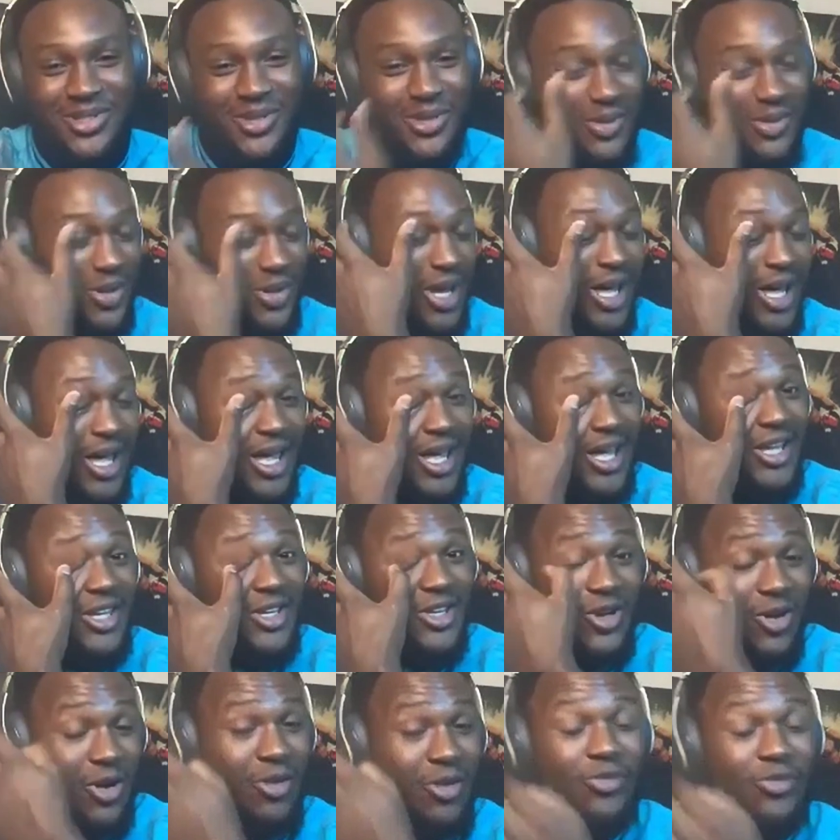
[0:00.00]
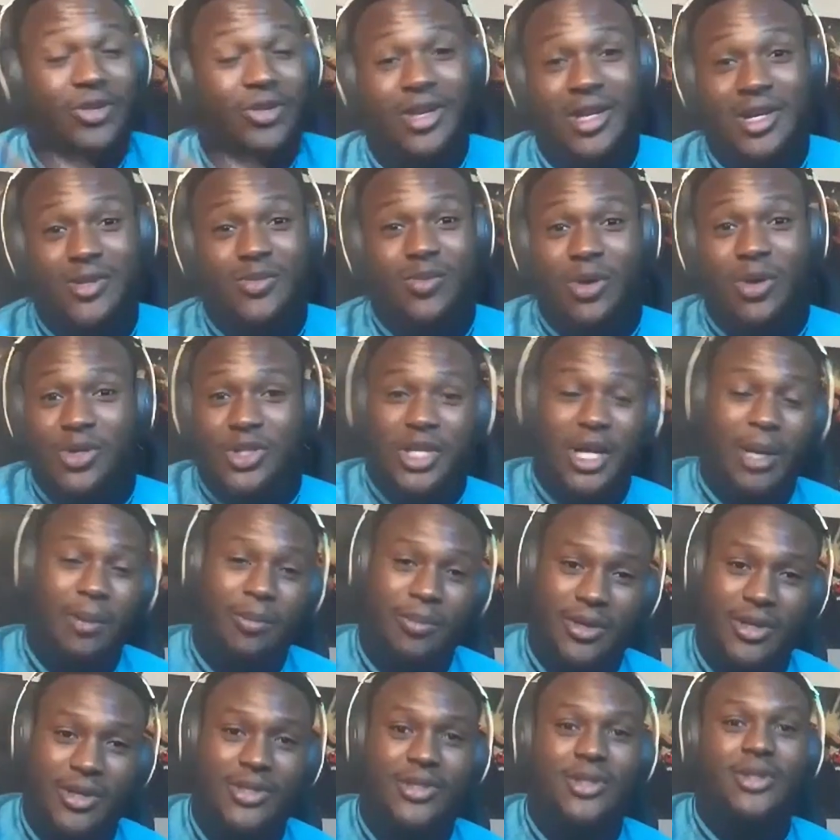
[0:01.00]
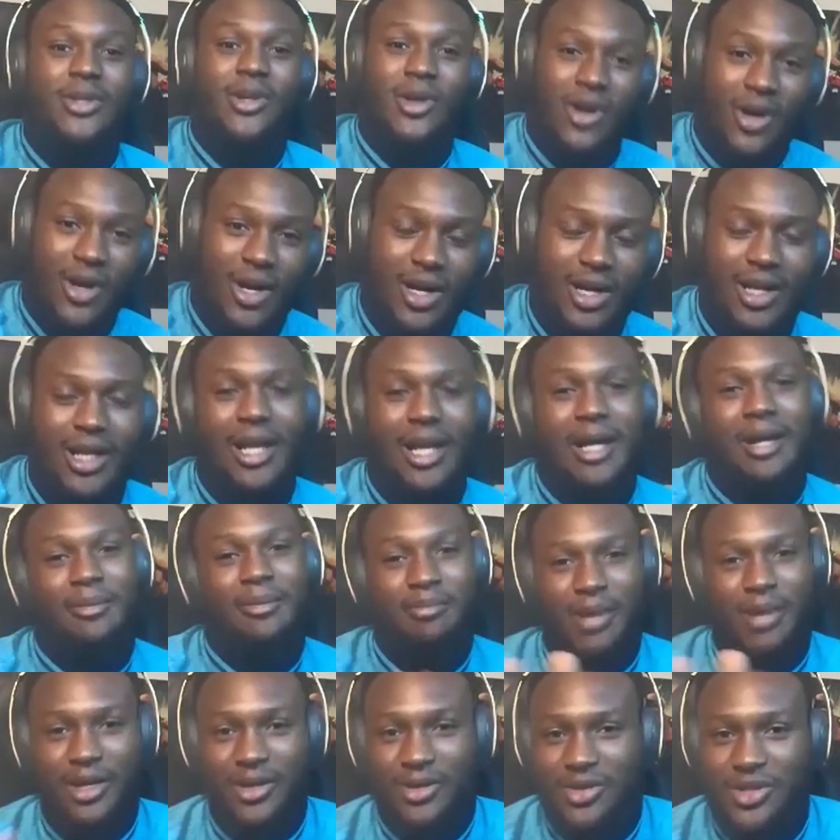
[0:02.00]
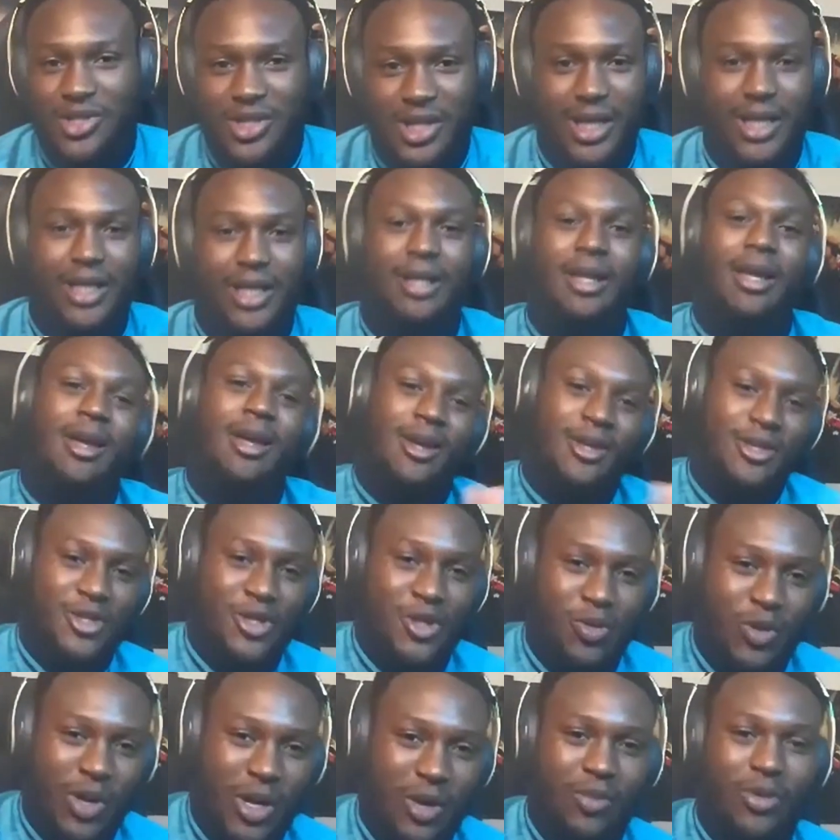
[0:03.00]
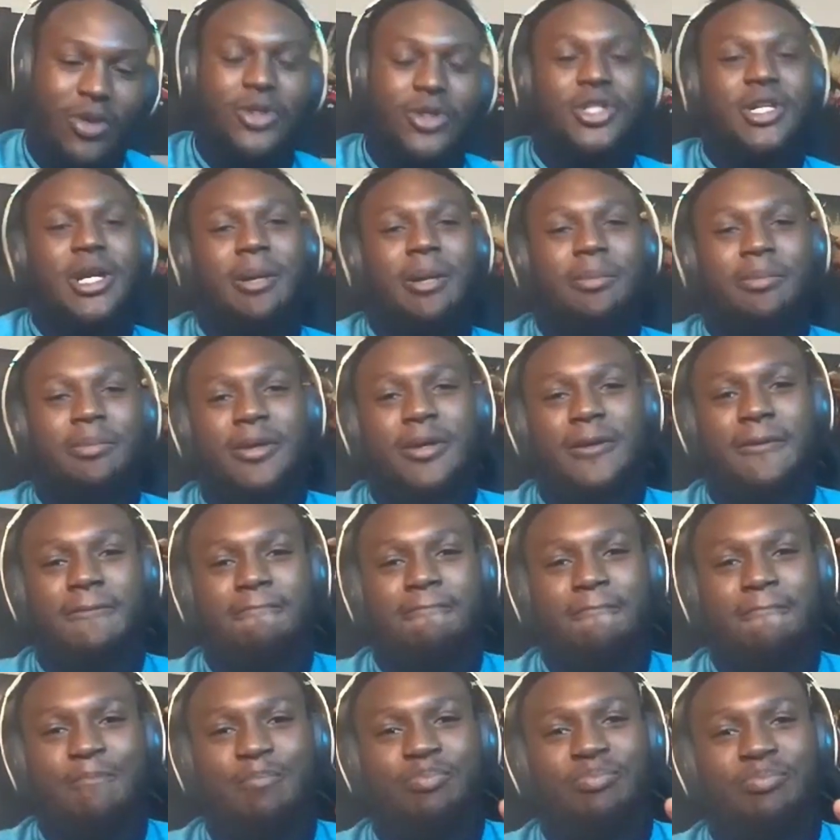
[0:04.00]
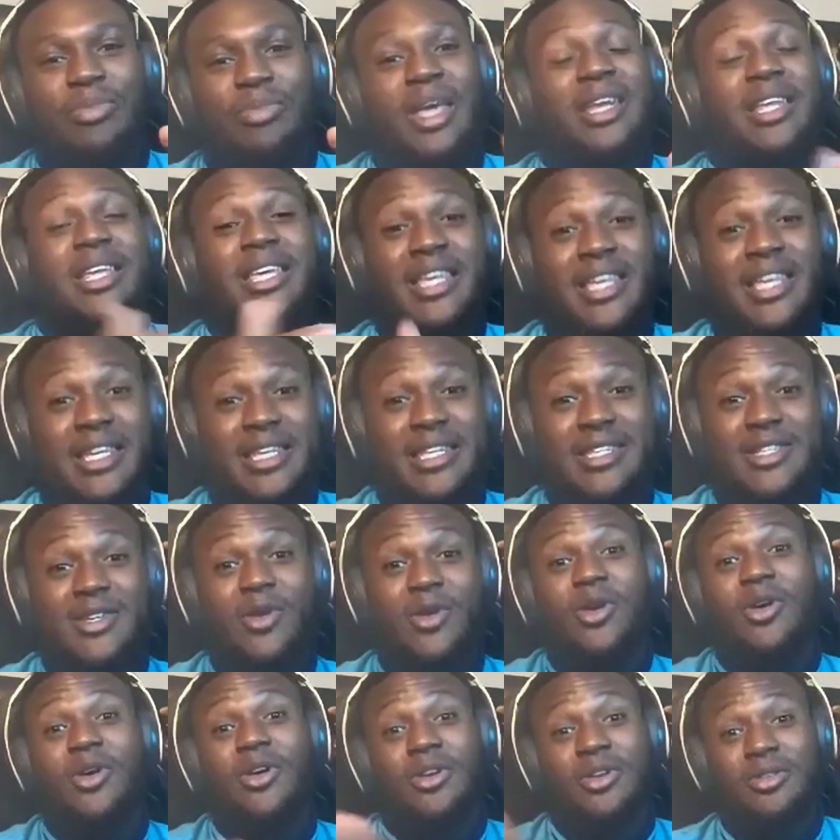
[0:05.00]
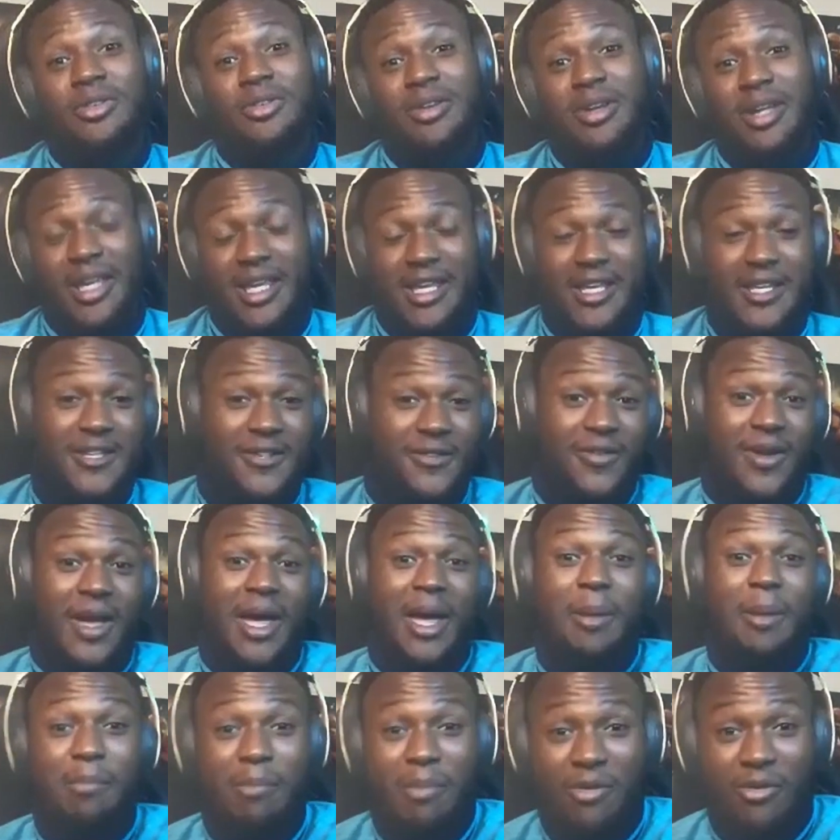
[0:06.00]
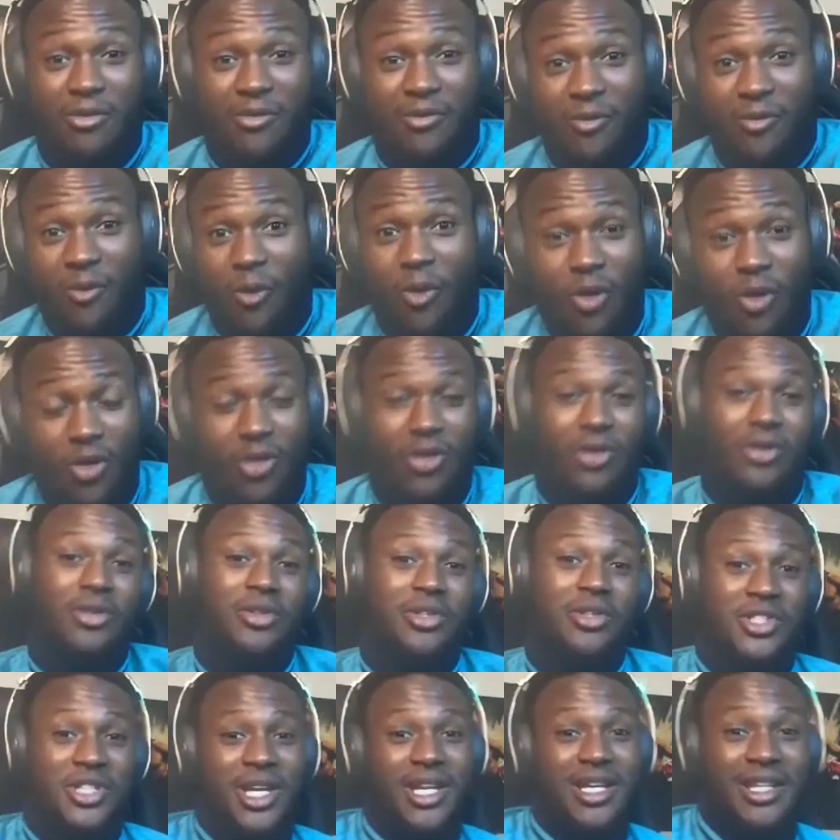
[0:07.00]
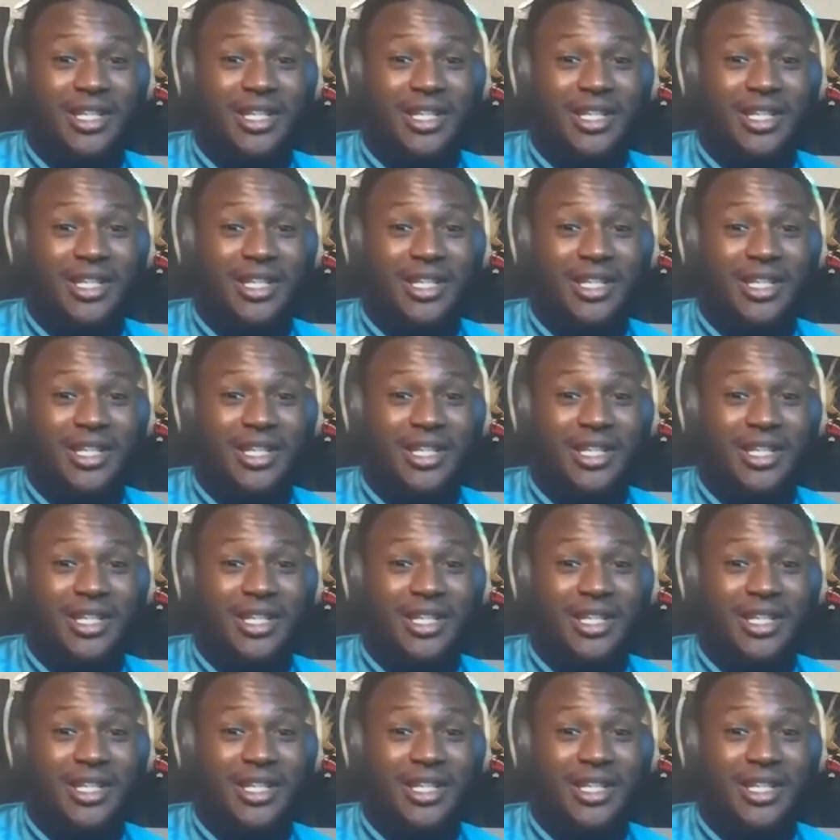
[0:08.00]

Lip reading: So you got to think there's world champions on the card, like Badou Jack, 2-weight world champion, and he's fighting before Jake.